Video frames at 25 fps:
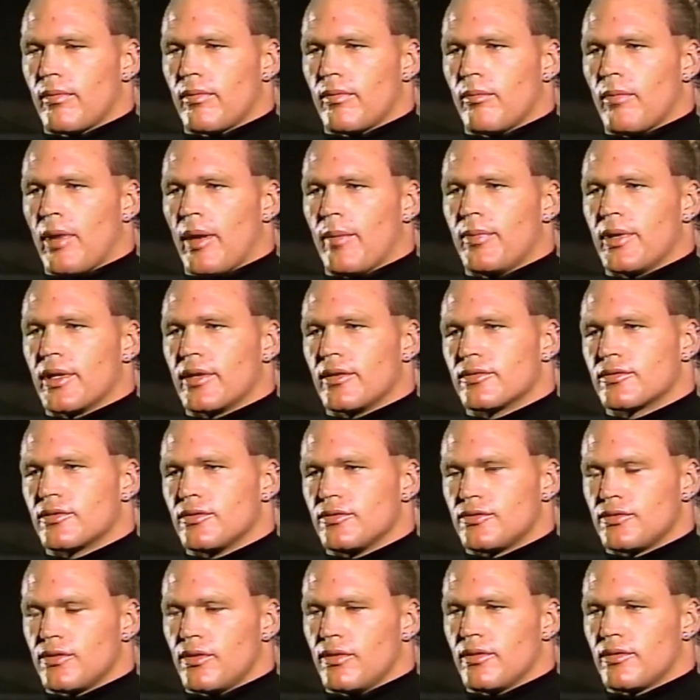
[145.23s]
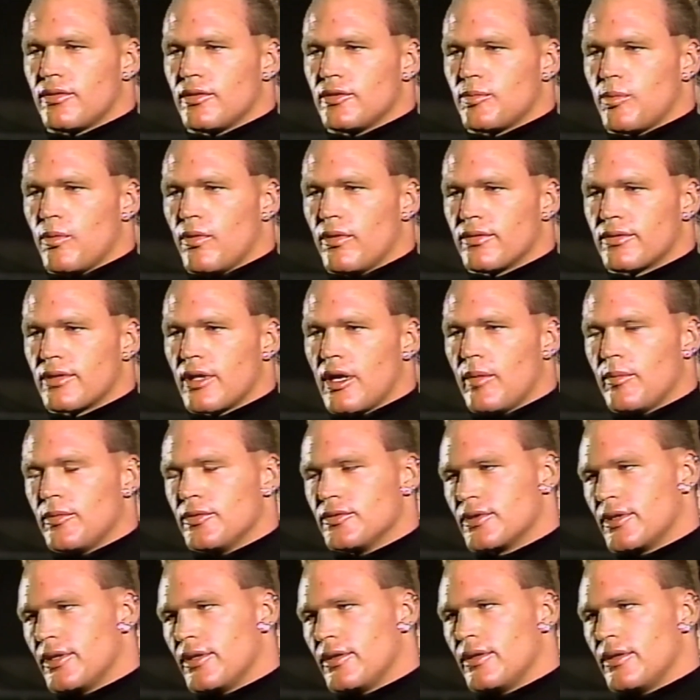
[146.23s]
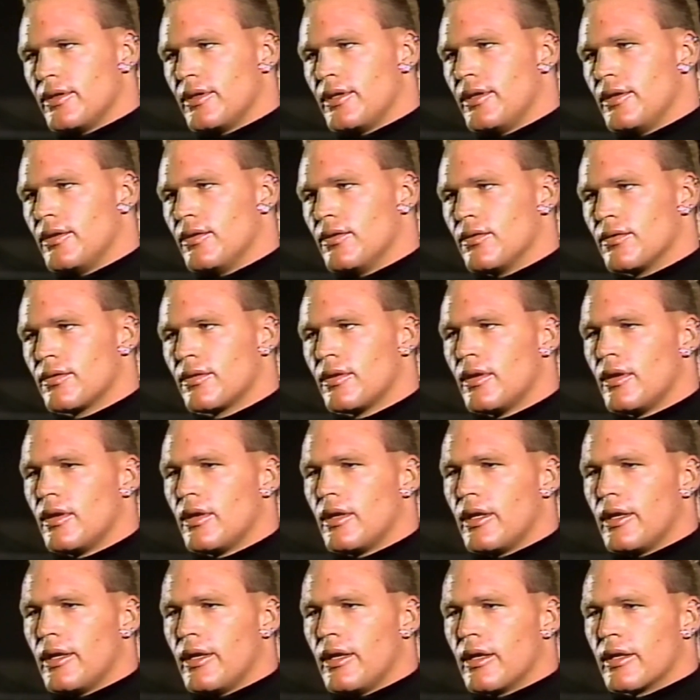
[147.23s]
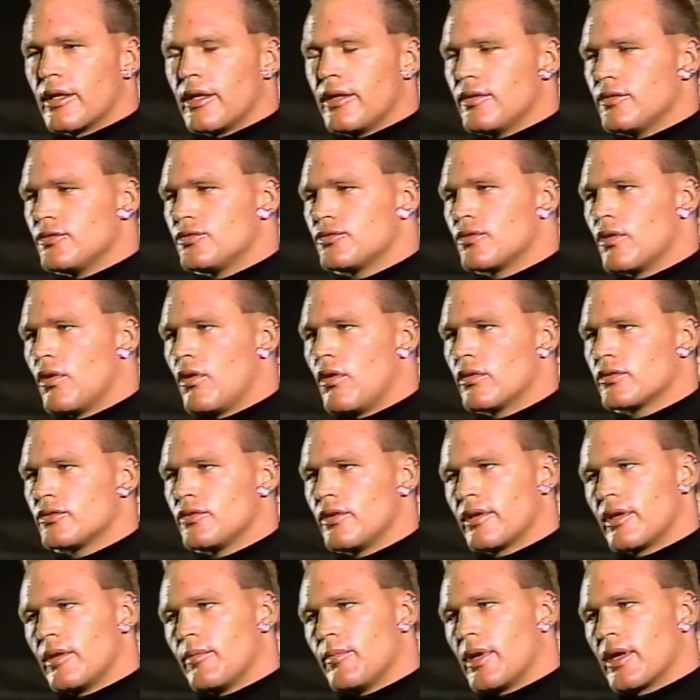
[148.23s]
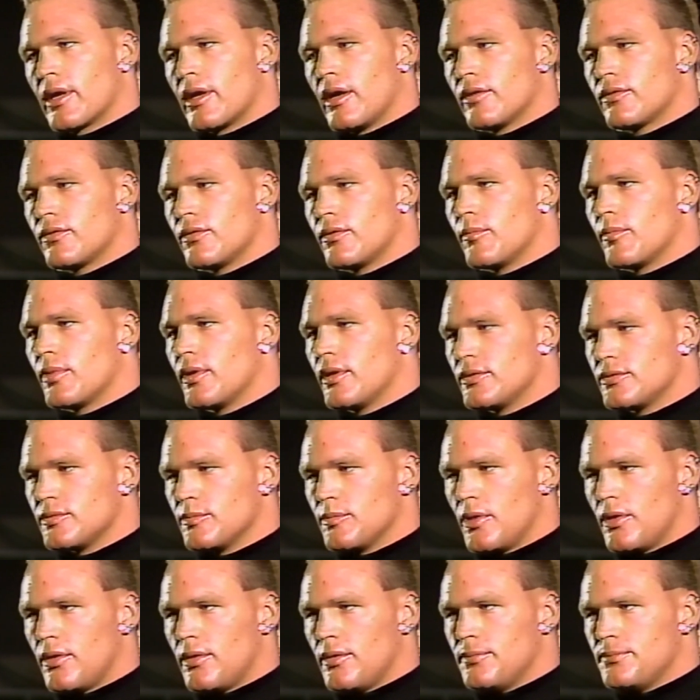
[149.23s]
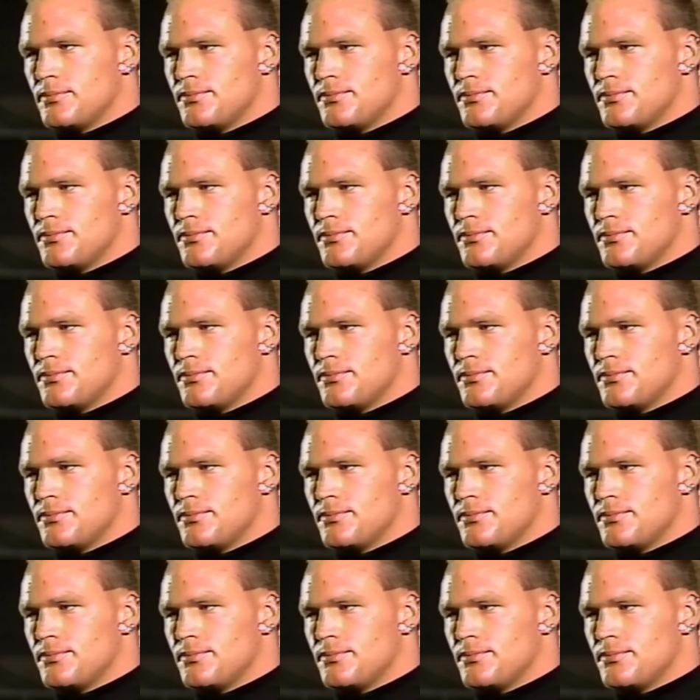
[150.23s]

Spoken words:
My biggest concern at this point in time is getting it healed and getting it strong so I can get back out there and play some ball.